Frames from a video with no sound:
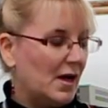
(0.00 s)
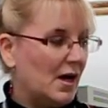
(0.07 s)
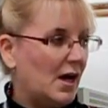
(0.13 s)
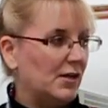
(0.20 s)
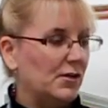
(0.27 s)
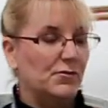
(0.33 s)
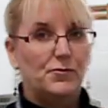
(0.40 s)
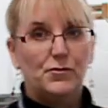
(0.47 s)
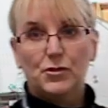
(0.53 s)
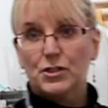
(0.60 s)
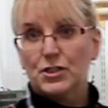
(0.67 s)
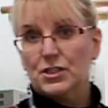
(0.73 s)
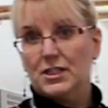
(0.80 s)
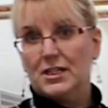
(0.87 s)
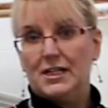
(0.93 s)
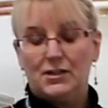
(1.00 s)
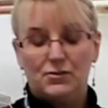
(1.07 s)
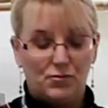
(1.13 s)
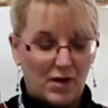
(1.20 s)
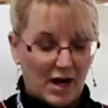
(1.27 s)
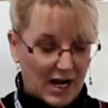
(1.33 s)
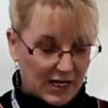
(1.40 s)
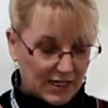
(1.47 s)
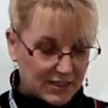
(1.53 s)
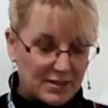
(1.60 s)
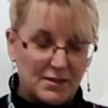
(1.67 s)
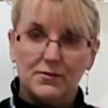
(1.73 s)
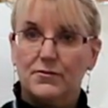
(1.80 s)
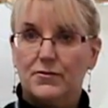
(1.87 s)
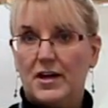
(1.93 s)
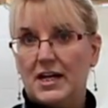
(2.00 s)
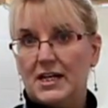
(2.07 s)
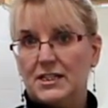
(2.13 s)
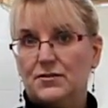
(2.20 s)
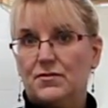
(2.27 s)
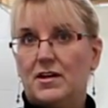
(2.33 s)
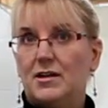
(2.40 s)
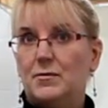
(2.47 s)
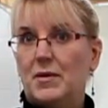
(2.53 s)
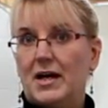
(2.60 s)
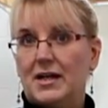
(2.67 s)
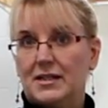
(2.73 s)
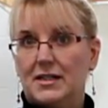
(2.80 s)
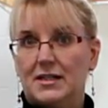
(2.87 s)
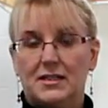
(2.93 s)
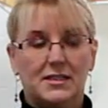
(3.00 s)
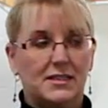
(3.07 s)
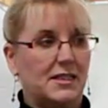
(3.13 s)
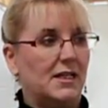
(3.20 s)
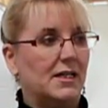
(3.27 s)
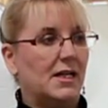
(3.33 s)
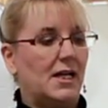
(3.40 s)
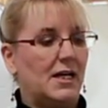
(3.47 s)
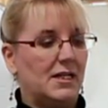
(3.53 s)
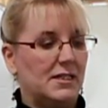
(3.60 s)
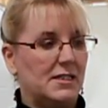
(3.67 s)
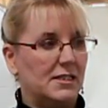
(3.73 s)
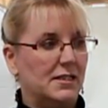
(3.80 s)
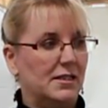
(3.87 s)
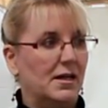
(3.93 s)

And unfortunately, red fades very badly in sunlight.